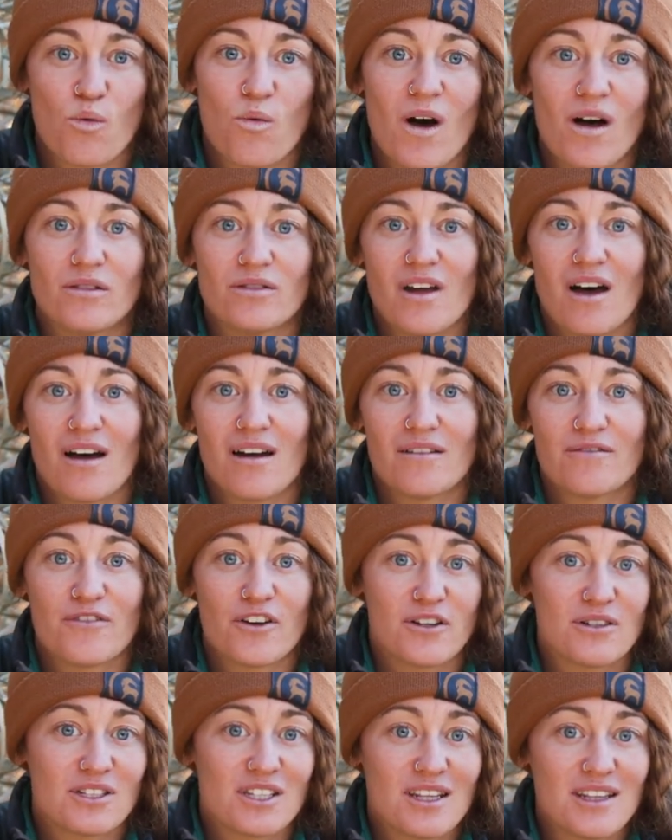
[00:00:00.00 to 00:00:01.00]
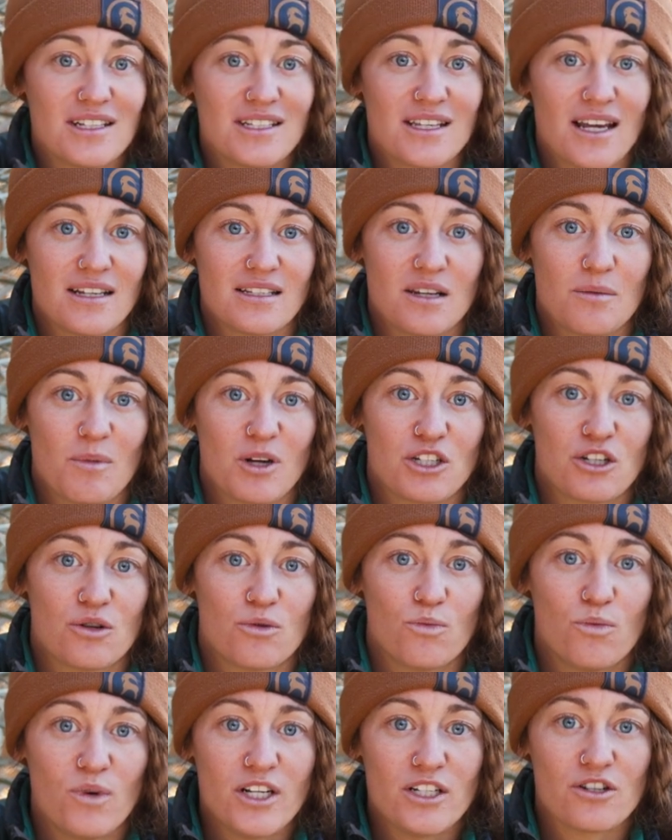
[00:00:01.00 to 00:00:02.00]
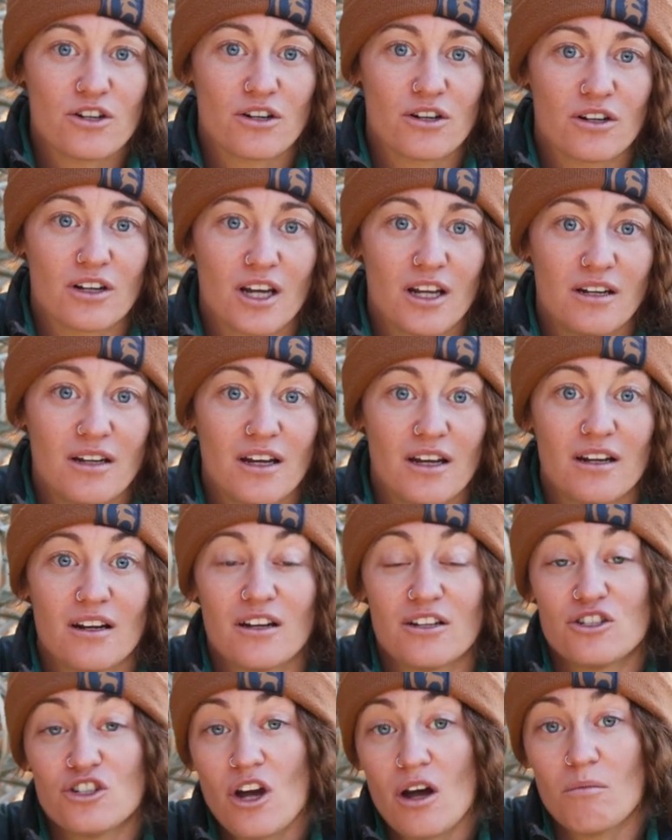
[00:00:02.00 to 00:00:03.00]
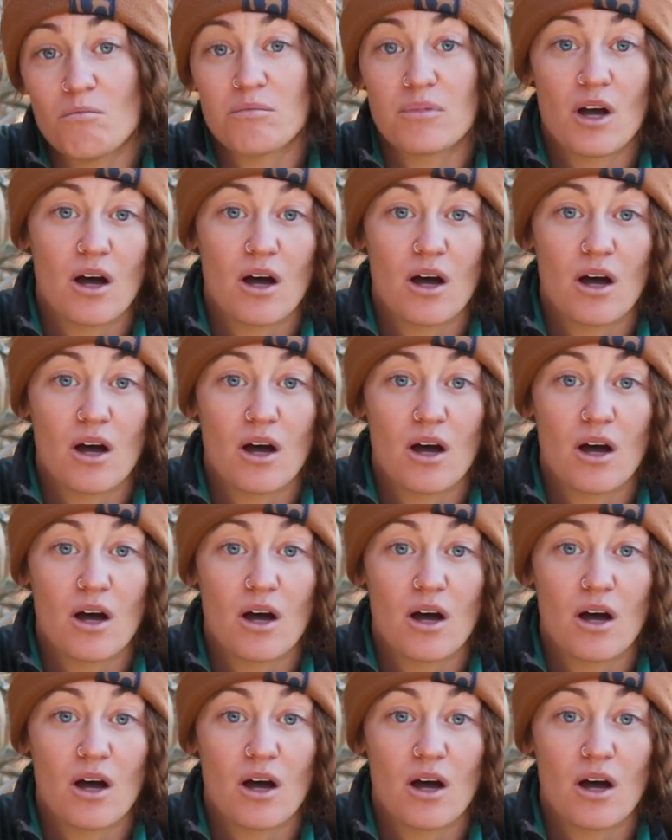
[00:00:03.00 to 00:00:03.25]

while not photosynthesizing much in winter, can get a jump